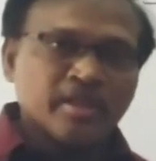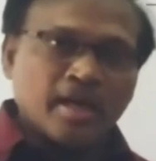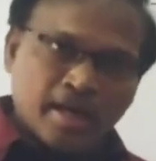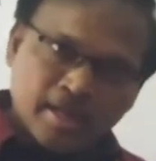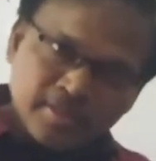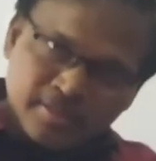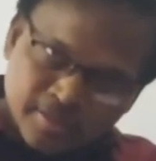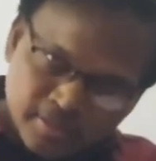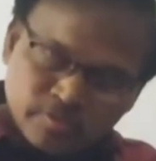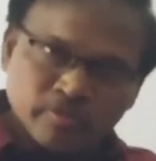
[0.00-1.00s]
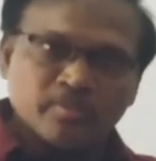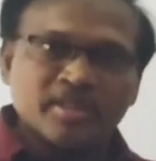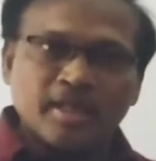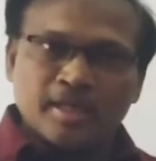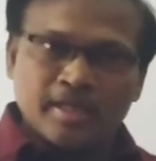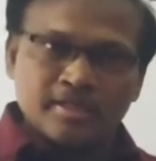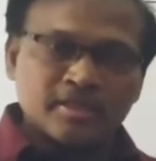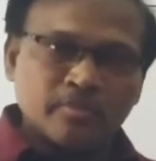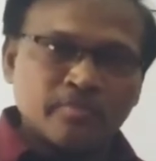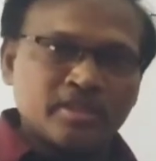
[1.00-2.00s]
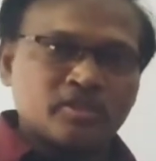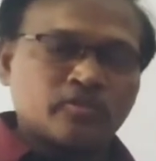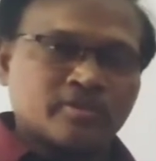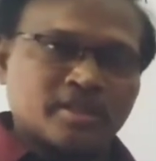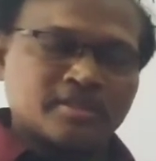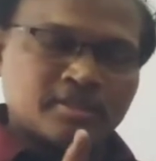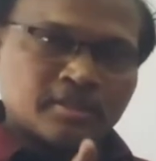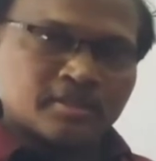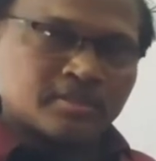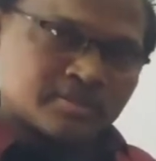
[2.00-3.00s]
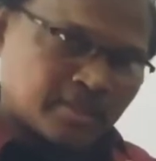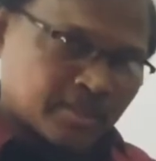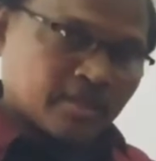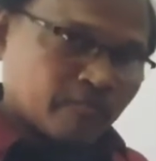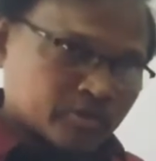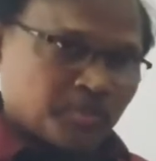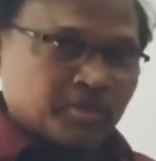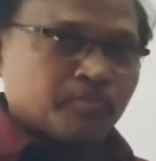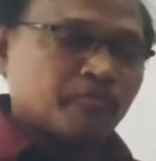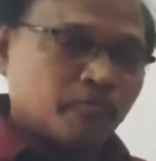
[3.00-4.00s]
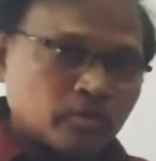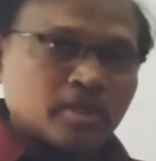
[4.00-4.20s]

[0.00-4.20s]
and this will be the answer. Means you can say this is the A inverse. But before